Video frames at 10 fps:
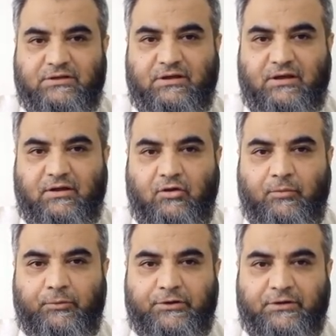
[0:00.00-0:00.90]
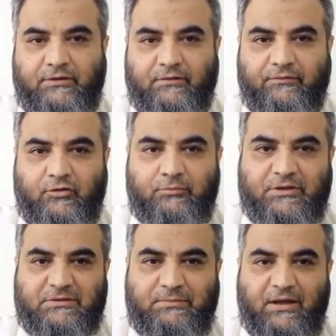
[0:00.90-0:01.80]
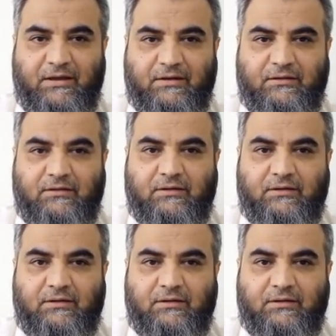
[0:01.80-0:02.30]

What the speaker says: operated a few months back.